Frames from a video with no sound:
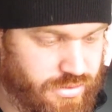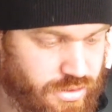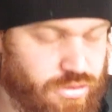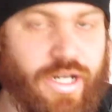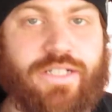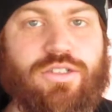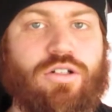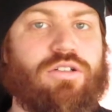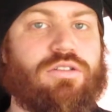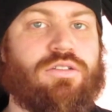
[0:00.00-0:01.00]
So grand
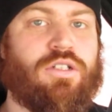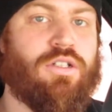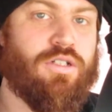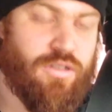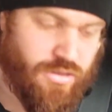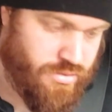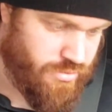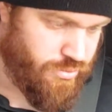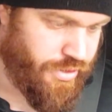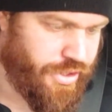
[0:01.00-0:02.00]
total
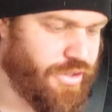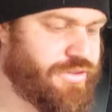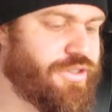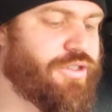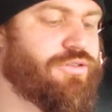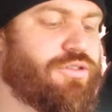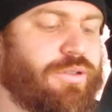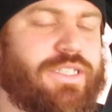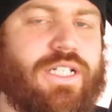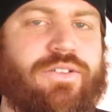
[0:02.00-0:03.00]
with those two,
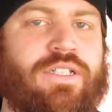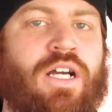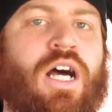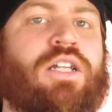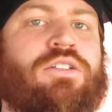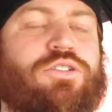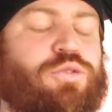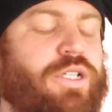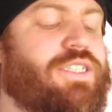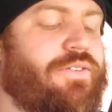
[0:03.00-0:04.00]

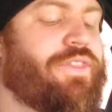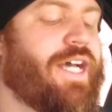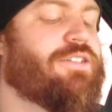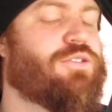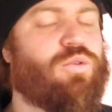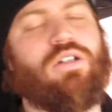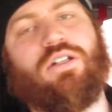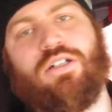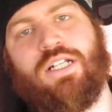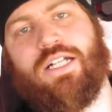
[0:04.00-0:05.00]

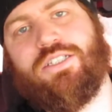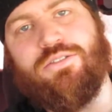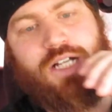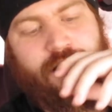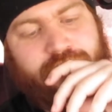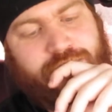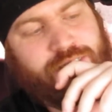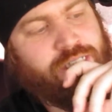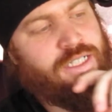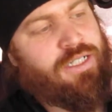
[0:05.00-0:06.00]

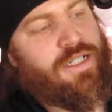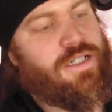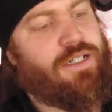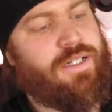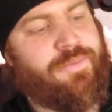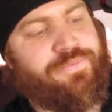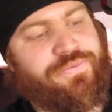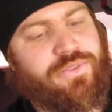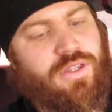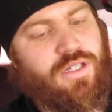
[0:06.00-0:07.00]
$27,192.
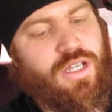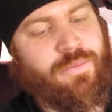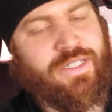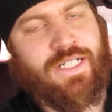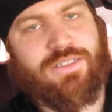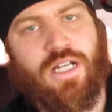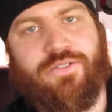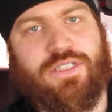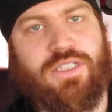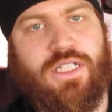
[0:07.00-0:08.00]
I mean, that's
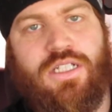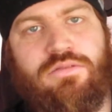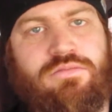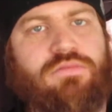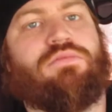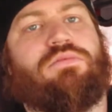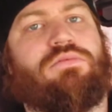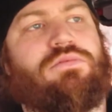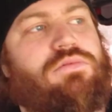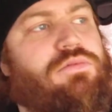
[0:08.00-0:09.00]
obviously
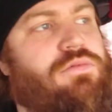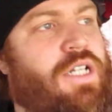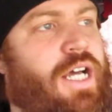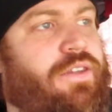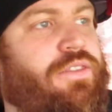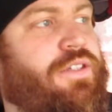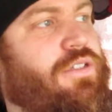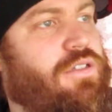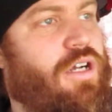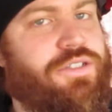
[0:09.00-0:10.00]
not
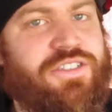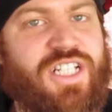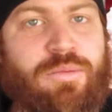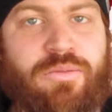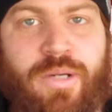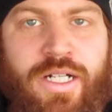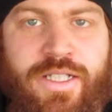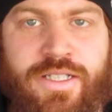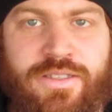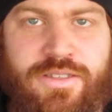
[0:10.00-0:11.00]
the largest sum of
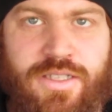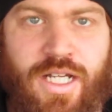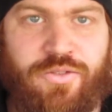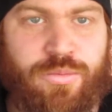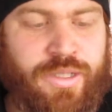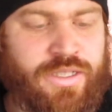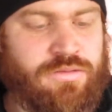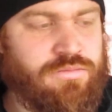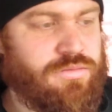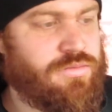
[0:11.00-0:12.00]
money that's ever
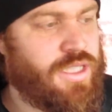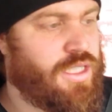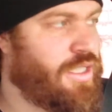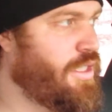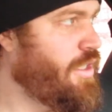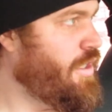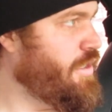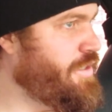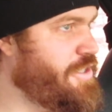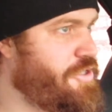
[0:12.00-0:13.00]
been
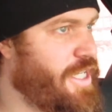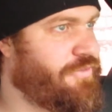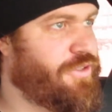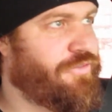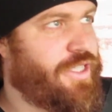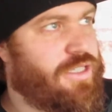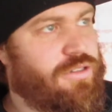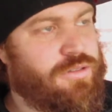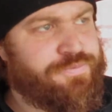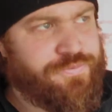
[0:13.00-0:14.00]
dished out for a
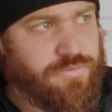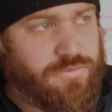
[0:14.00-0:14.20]
vehicle,